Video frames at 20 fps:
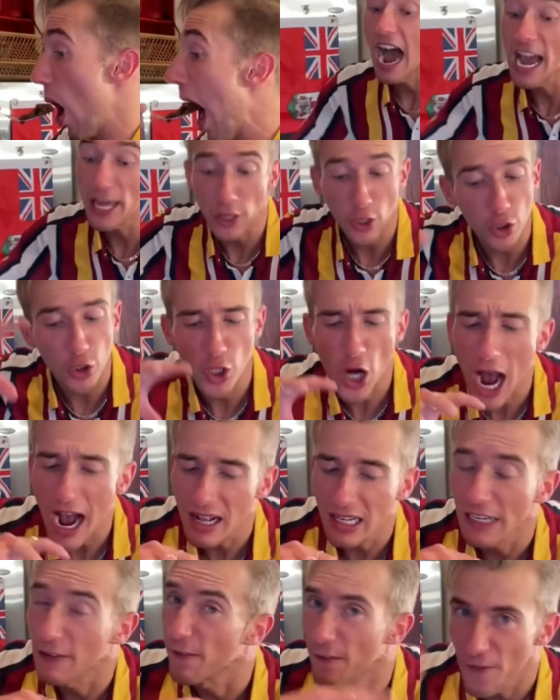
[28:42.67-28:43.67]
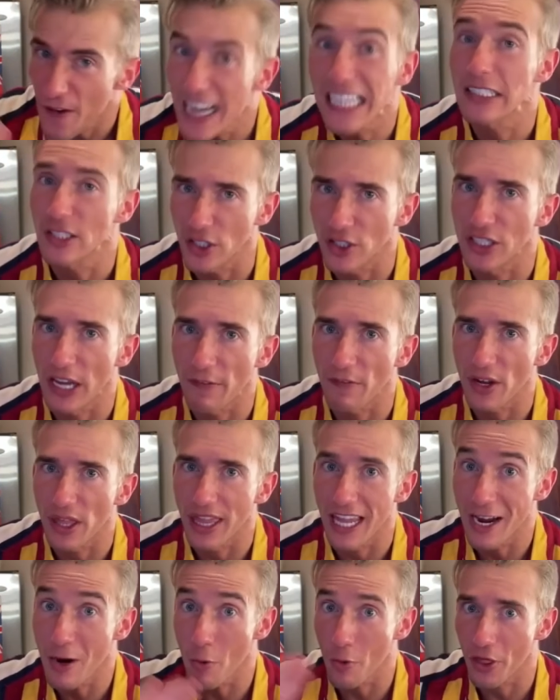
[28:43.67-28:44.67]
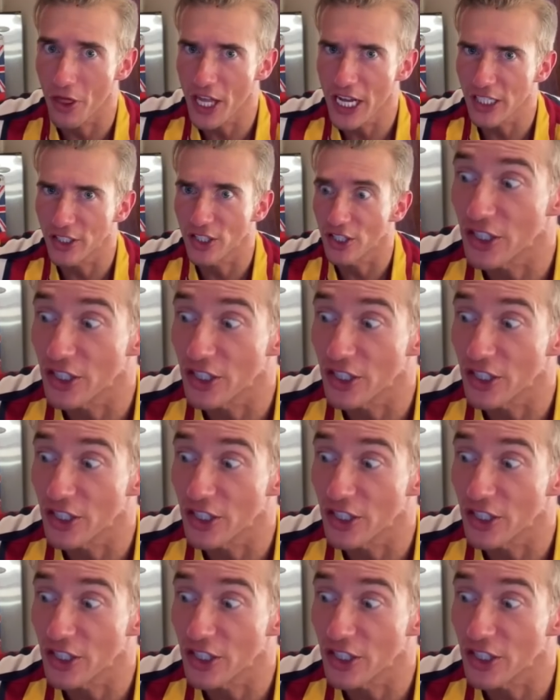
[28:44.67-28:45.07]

Either chocolate fixes everything or this is